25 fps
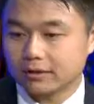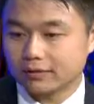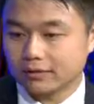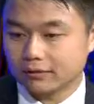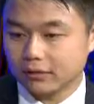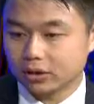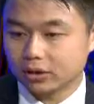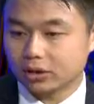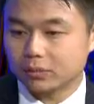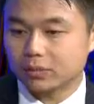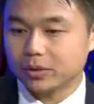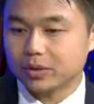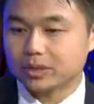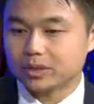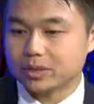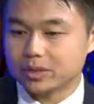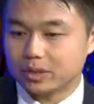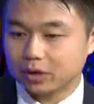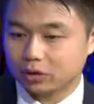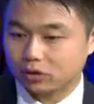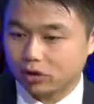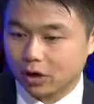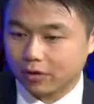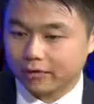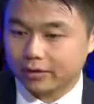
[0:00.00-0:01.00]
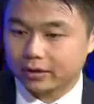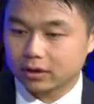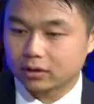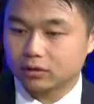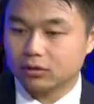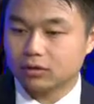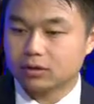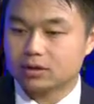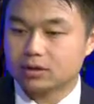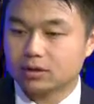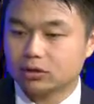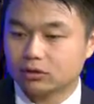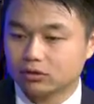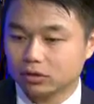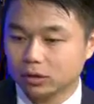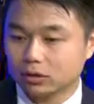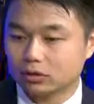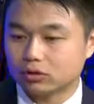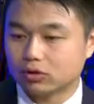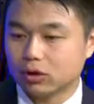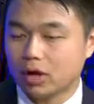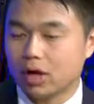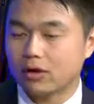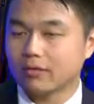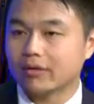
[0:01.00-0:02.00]
infringements and the traffic laws and
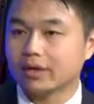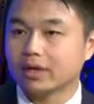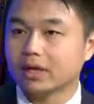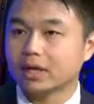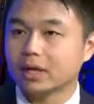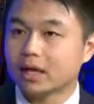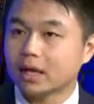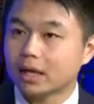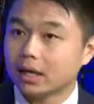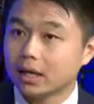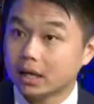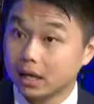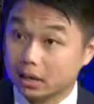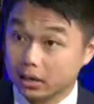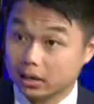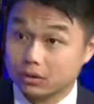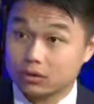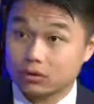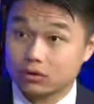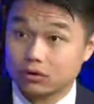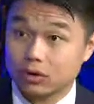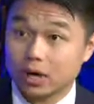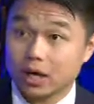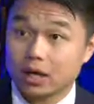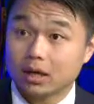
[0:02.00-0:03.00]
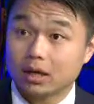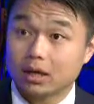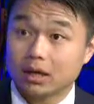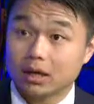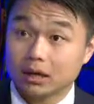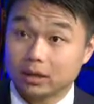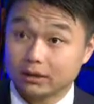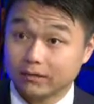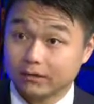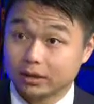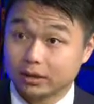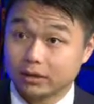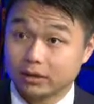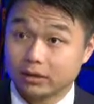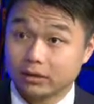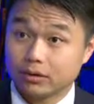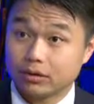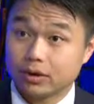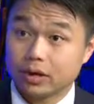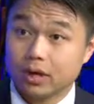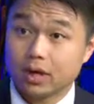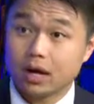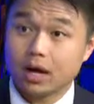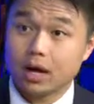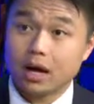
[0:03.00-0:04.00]
drink driving in Australia, in
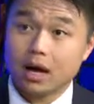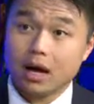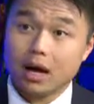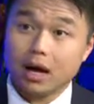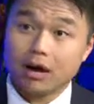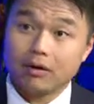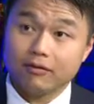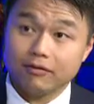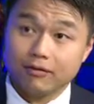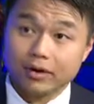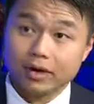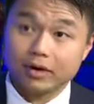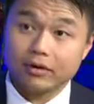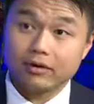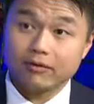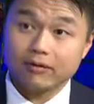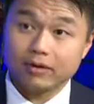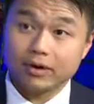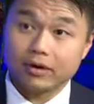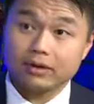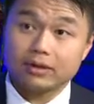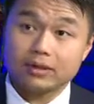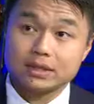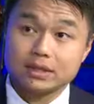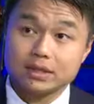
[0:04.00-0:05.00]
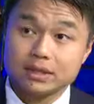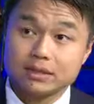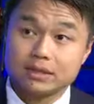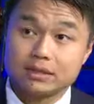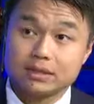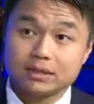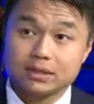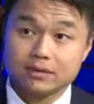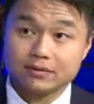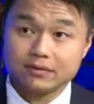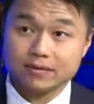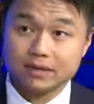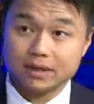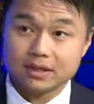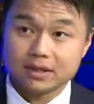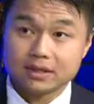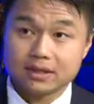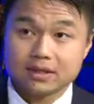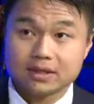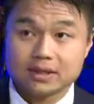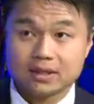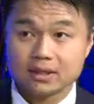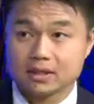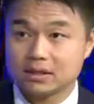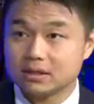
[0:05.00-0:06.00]
Victoria, are very, very serious
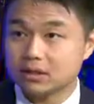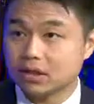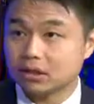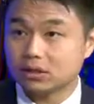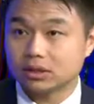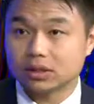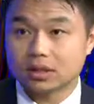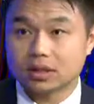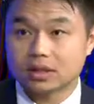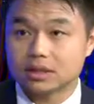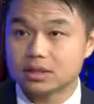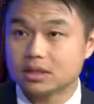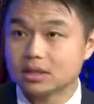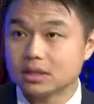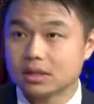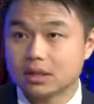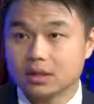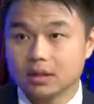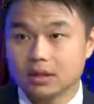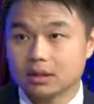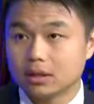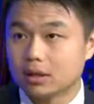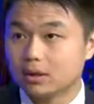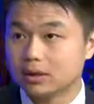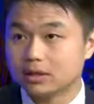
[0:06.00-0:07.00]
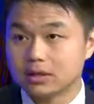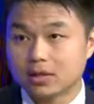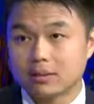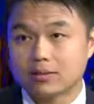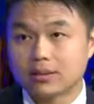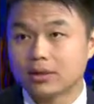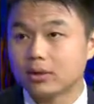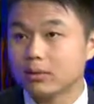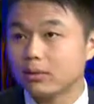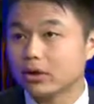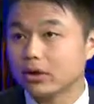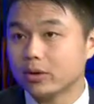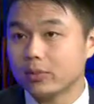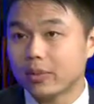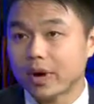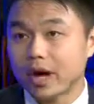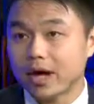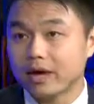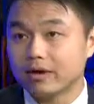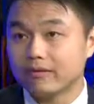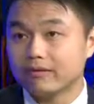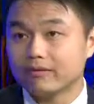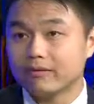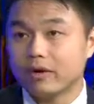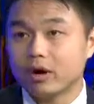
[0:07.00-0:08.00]
offences. It's not just something where you
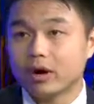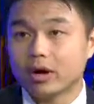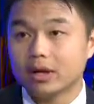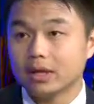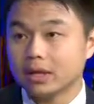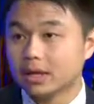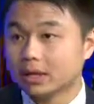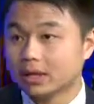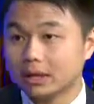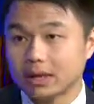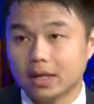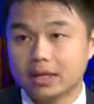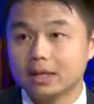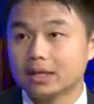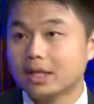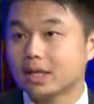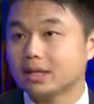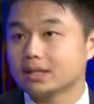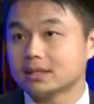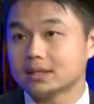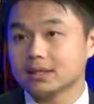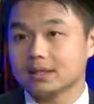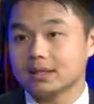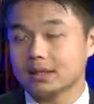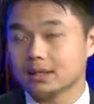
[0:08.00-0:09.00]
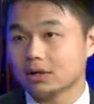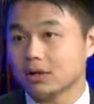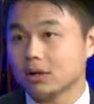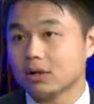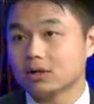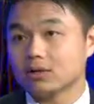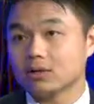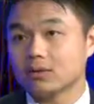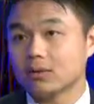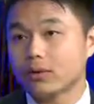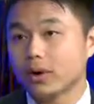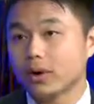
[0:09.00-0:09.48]
pay a fine and that's it, it goes